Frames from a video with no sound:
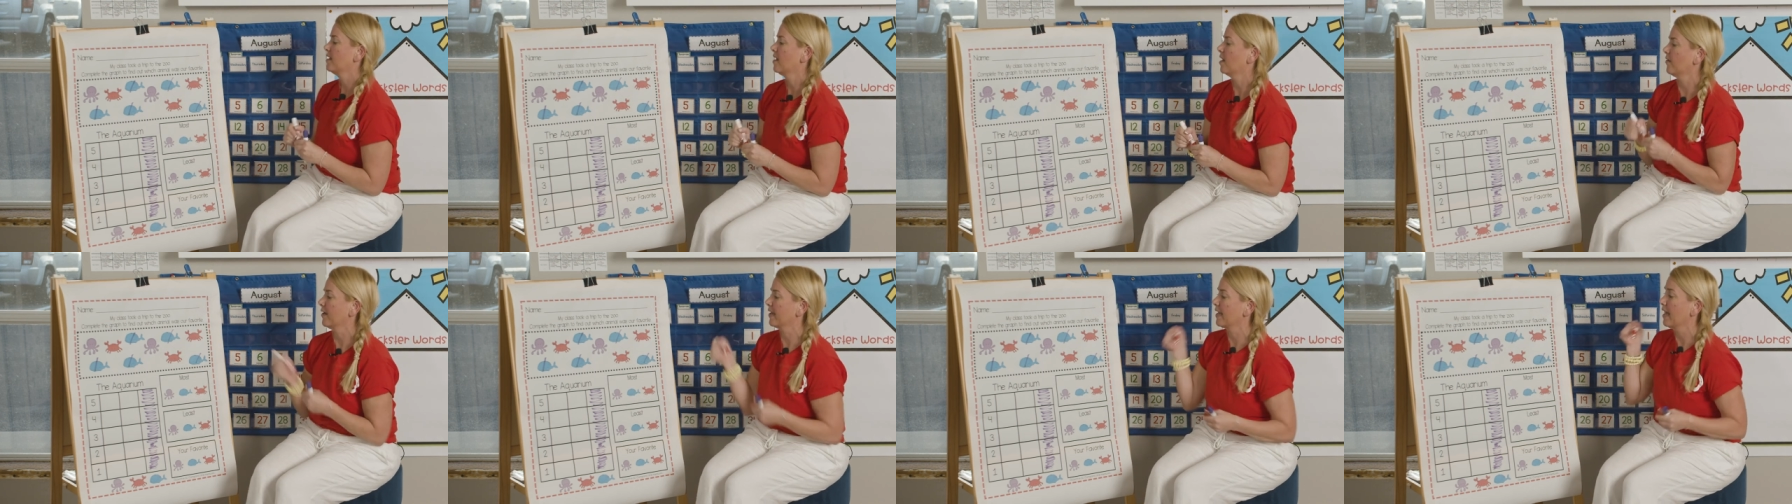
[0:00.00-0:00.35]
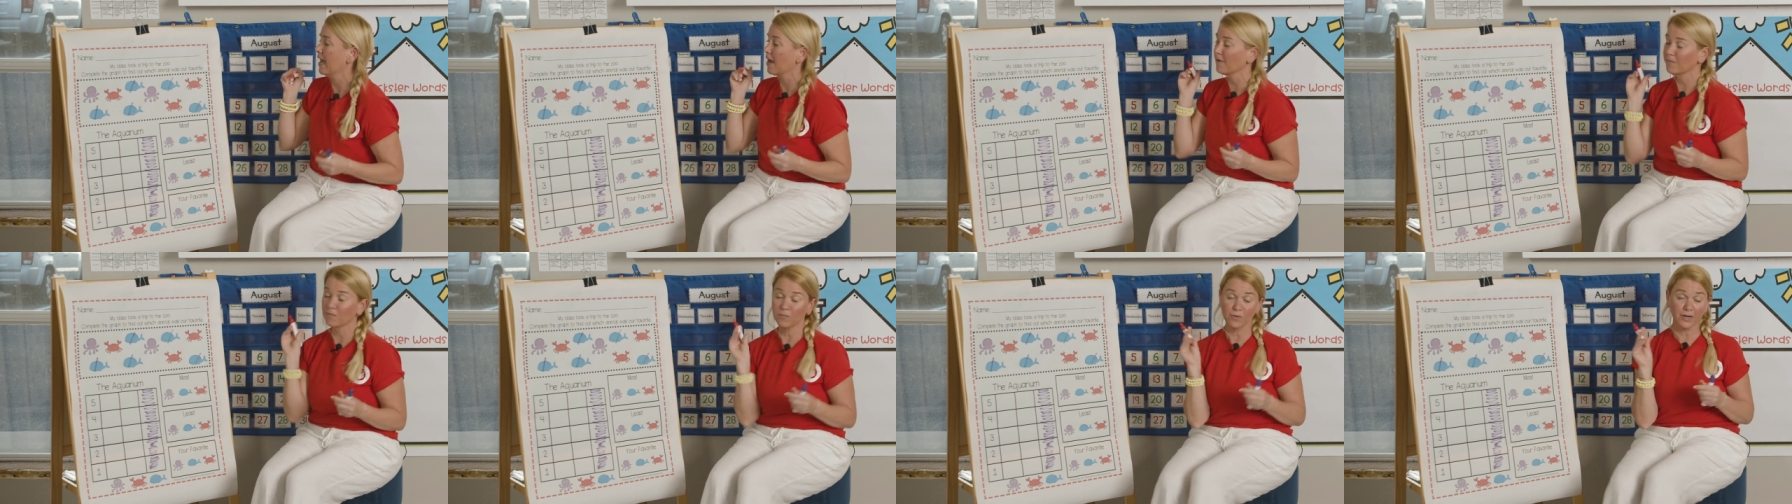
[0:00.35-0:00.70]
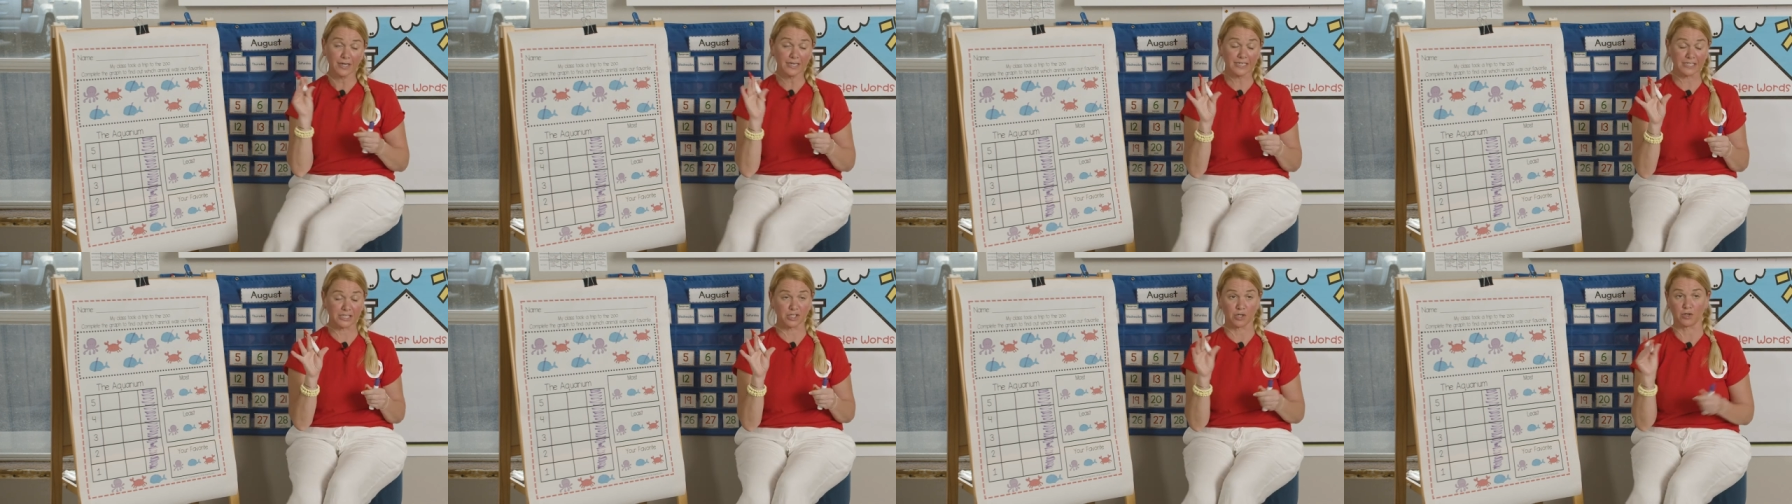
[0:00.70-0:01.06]
All right, um, we're
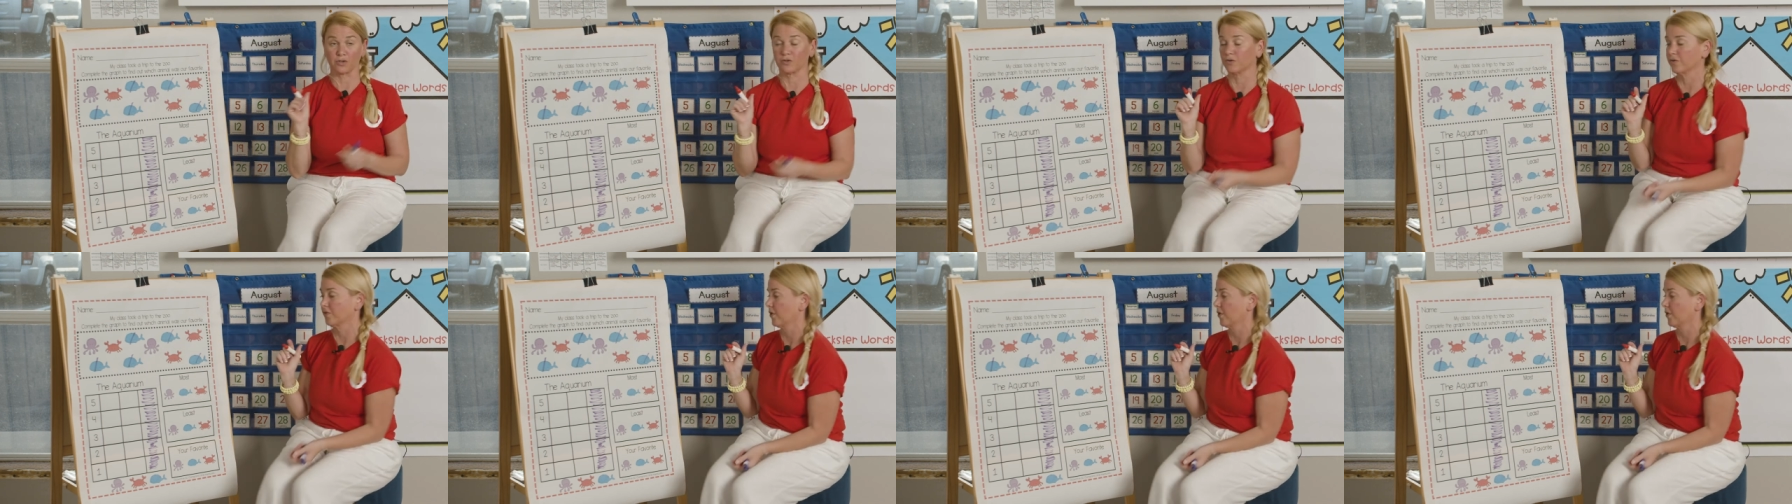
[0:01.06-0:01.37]
gonna circle